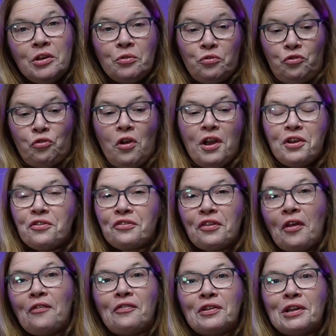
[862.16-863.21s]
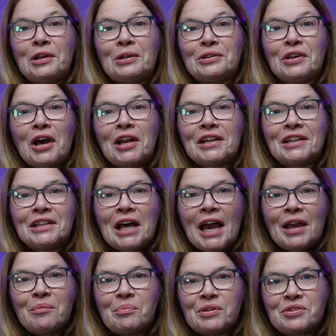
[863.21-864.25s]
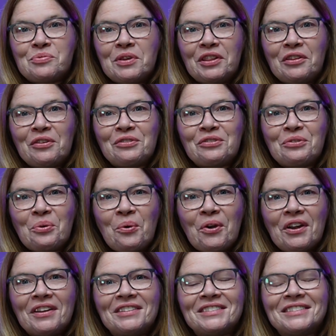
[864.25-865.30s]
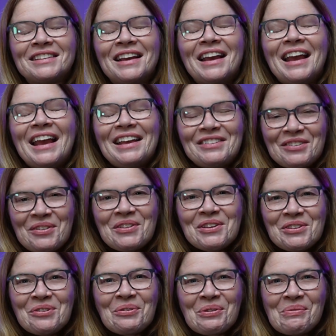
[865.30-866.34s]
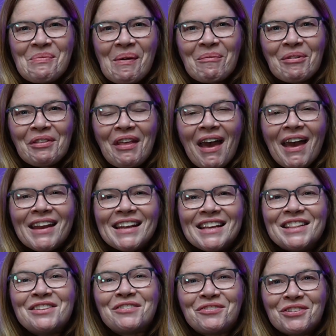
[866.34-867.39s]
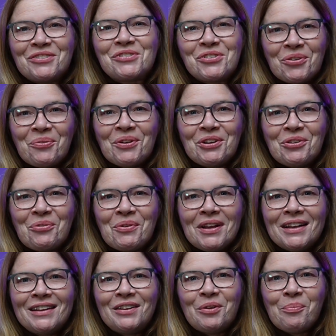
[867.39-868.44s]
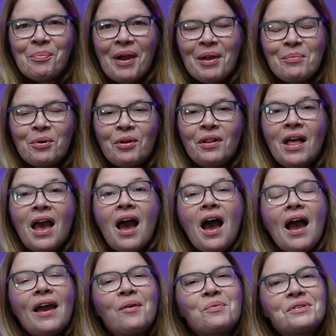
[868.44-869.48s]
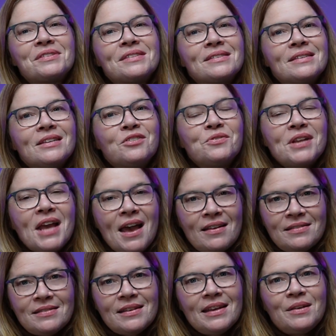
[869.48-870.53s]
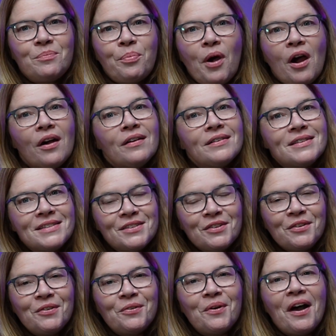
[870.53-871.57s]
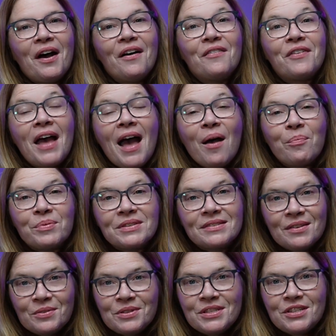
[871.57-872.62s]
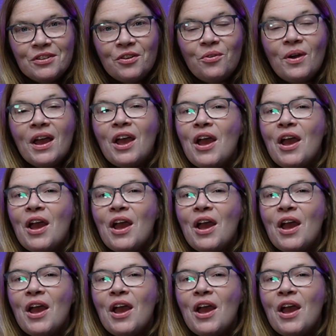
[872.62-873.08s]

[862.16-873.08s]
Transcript: draw yourself a little dotted line between those stories so that you'll remember that in the future when you're reading your Bible. I will see you next in part 2 of episode 2.